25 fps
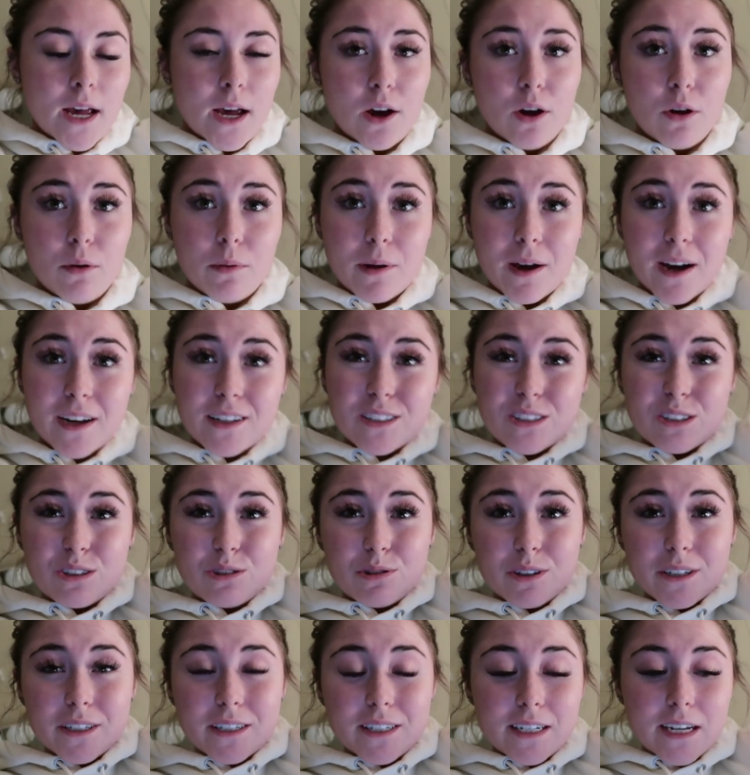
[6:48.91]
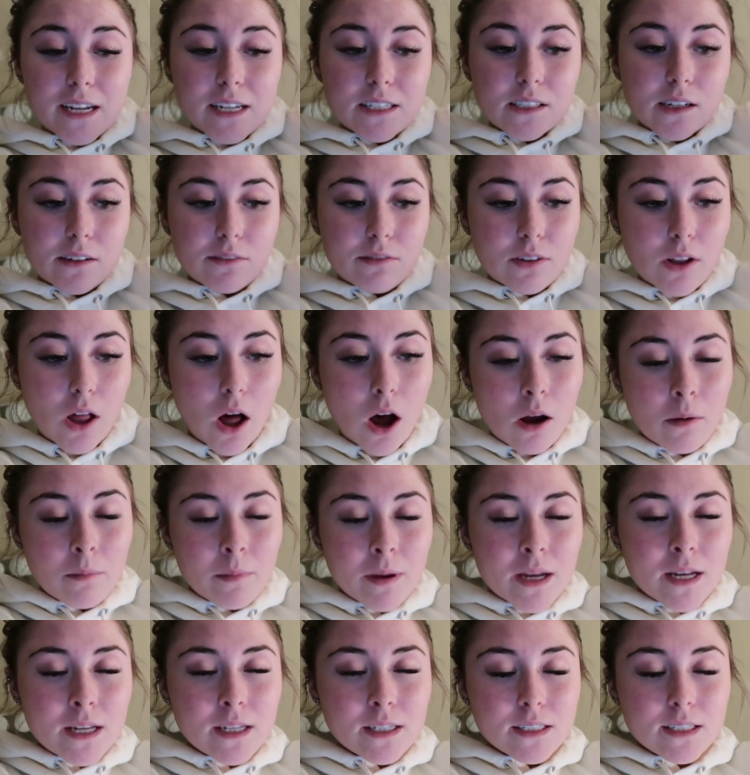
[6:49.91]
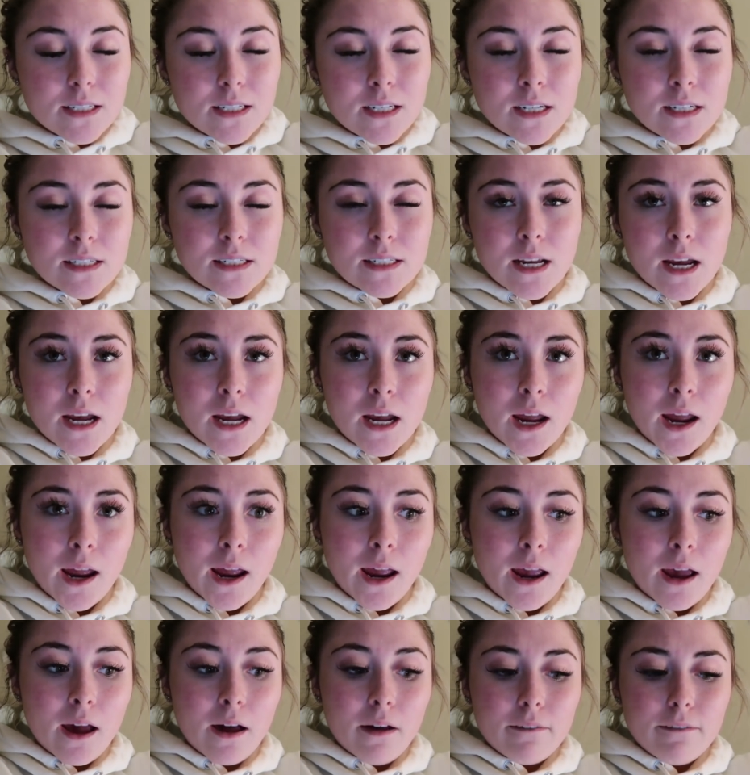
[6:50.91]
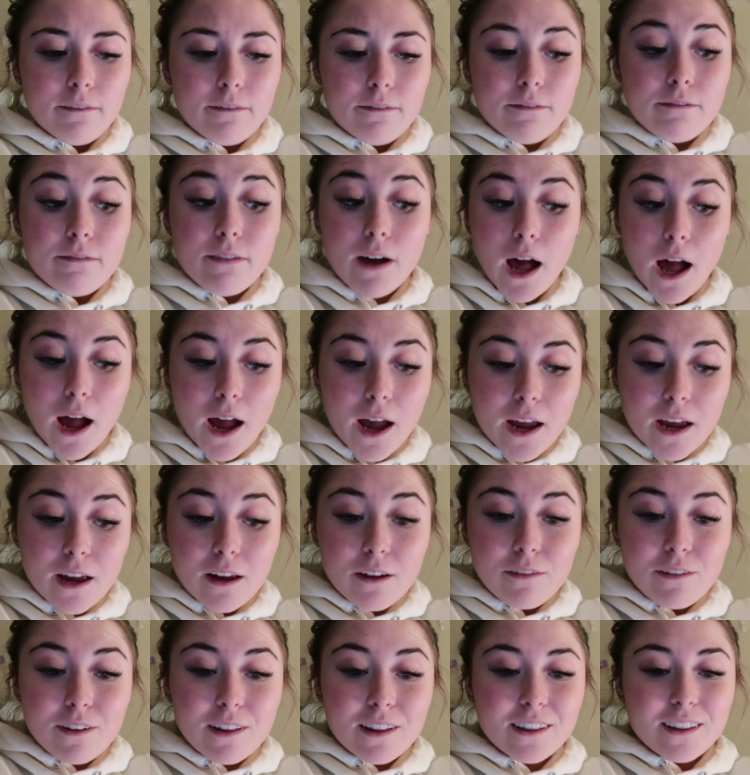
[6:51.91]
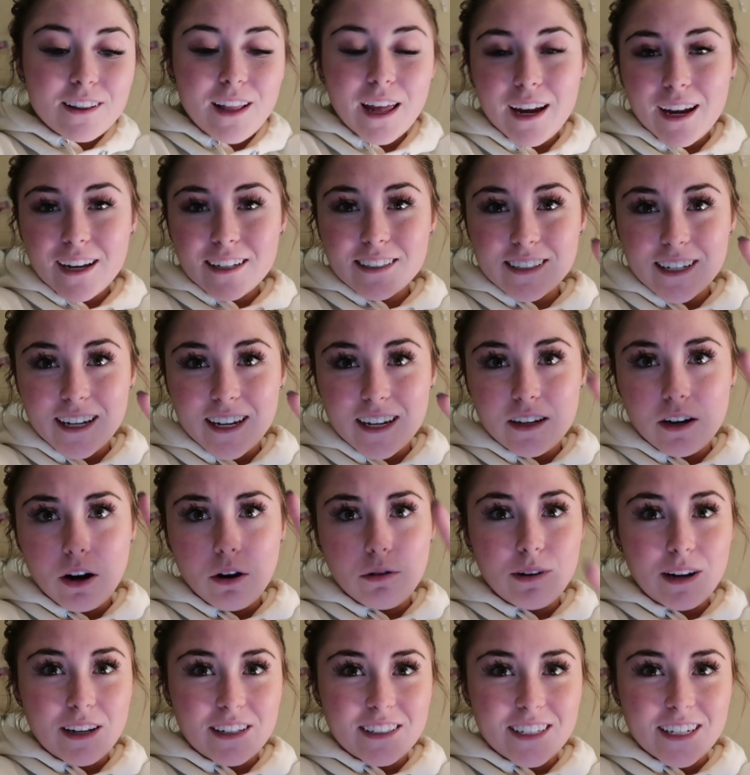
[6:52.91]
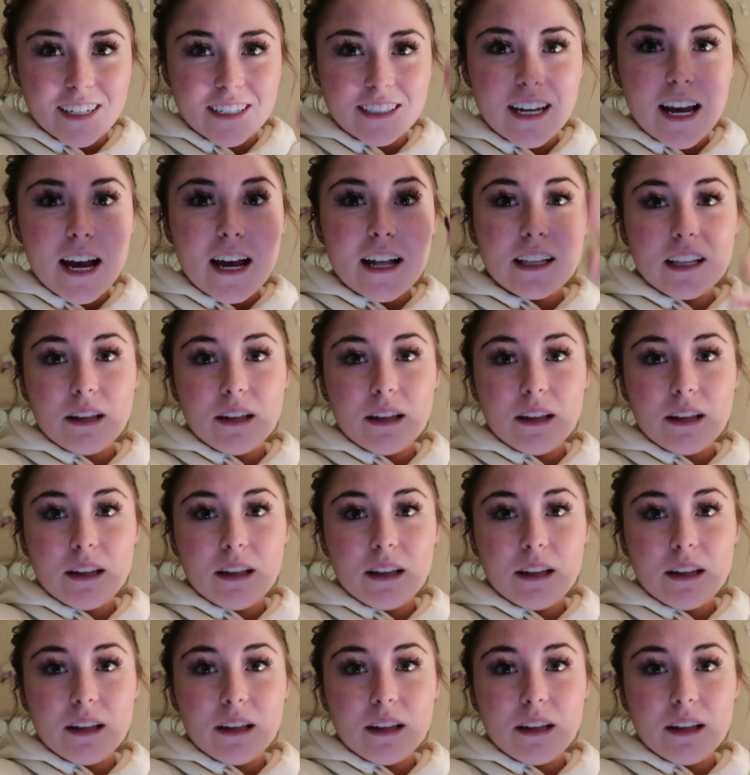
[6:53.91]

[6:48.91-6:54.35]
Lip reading: I hope you guys enjoyed today's Vlogmas day 5. Like I said, no, day 6.